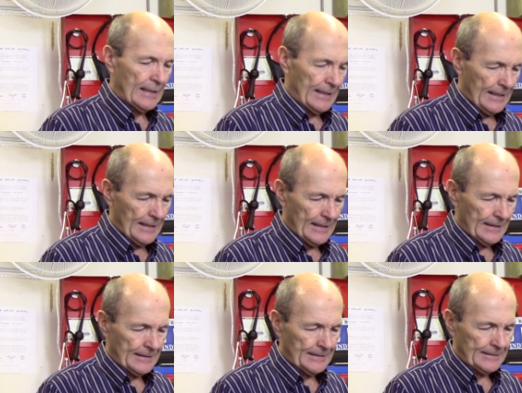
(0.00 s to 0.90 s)

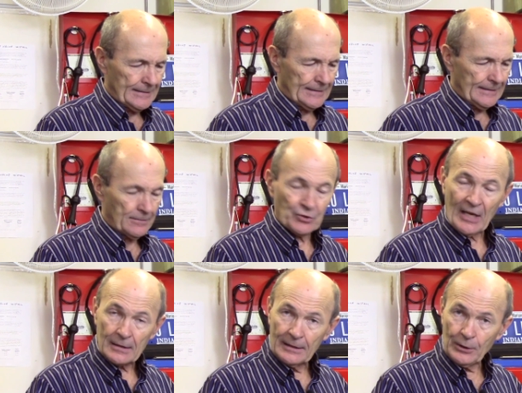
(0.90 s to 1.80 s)
Uh,
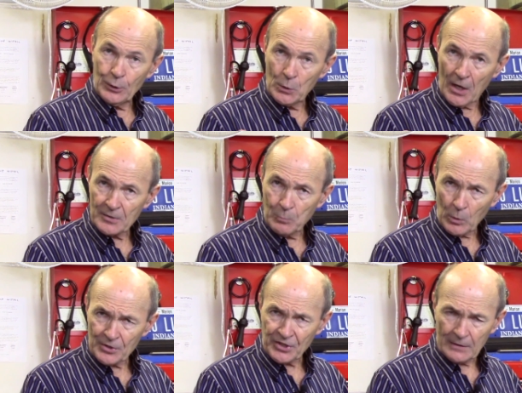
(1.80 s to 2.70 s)
secondly, they do cost
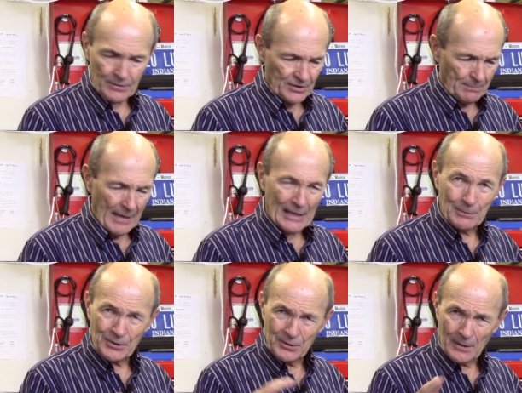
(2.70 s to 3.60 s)
more to service. The
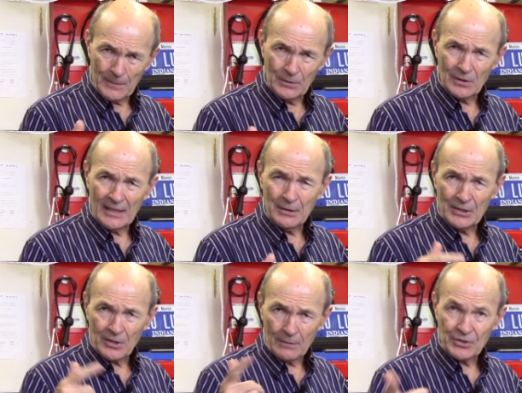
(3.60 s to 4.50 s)
batteries are different and they
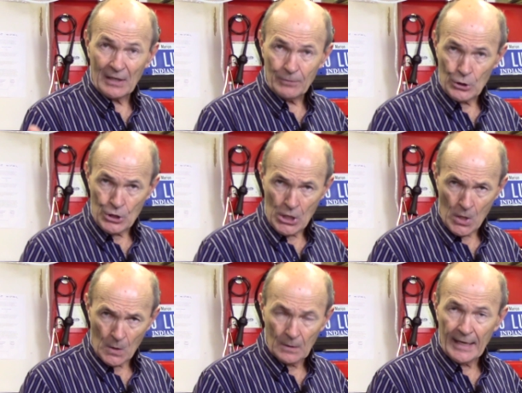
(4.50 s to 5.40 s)
need service every
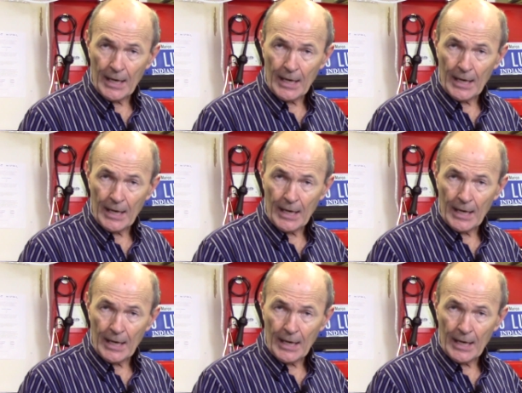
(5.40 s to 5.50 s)
year.